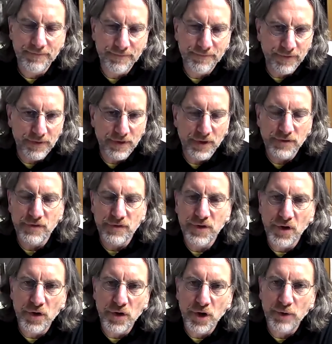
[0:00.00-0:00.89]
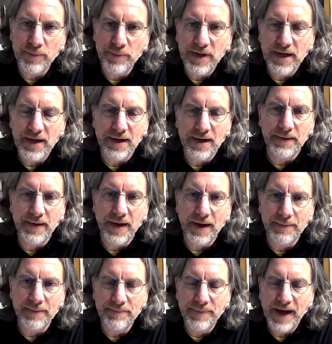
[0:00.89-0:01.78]
for those of you who don't know me,
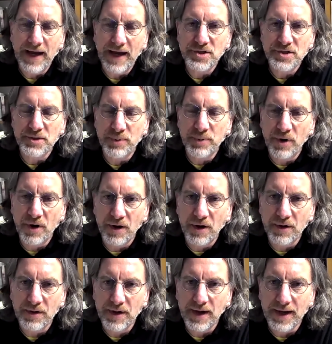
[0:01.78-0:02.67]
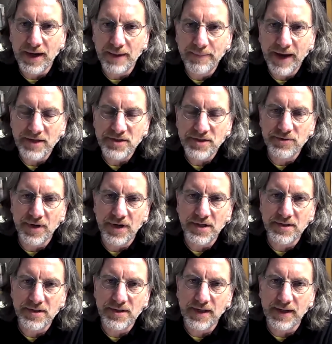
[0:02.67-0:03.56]
I'm Pastor Paul, pastor at
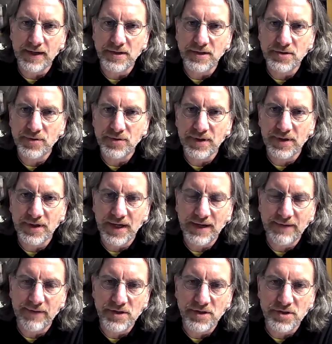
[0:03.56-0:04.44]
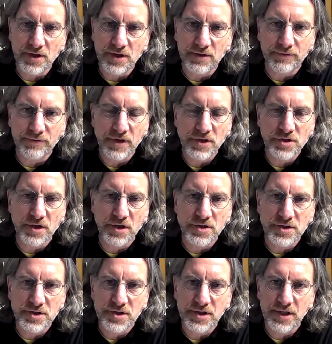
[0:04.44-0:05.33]
Trinity Evangelical Free
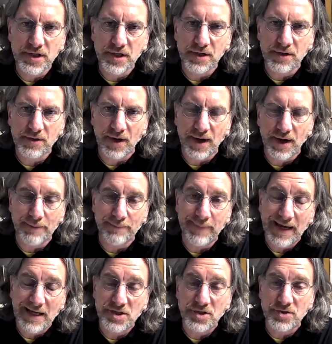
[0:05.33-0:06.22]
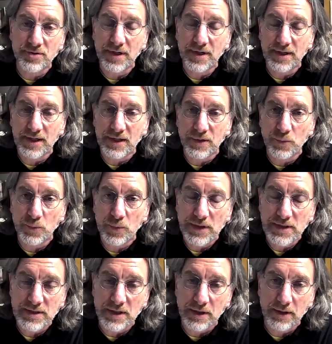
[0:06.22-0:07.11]
Church here on Main Street in
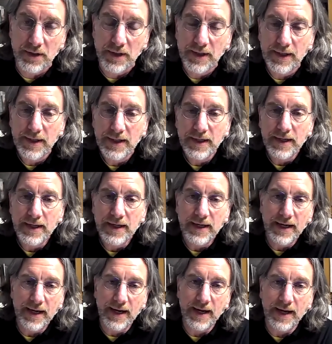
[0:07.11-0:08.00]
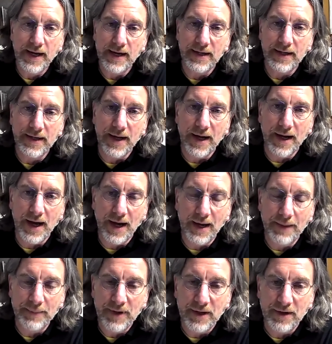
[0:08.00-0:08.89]
Windsor, and
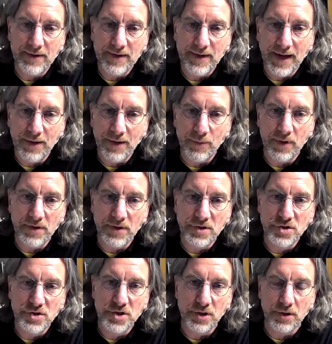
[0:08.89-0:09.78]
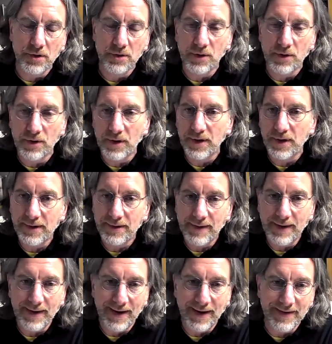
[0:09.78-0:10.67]
I'm here today with Jill Lord.
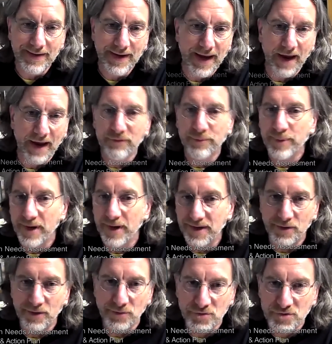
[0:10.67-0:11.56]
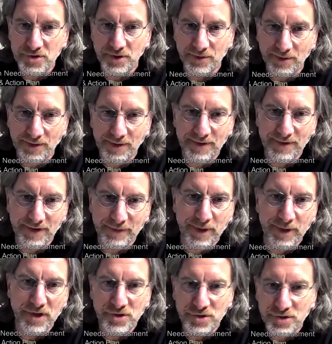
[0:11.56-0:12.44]
I think everybody knows Jill Lord.
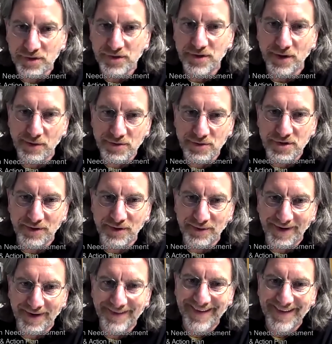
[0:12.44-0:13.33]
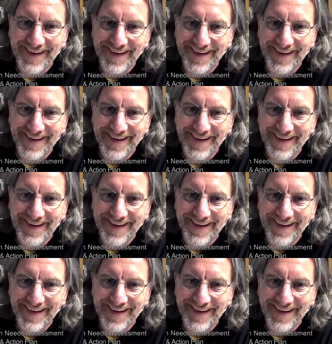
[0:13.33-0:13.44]
Everybody should know Jill Lord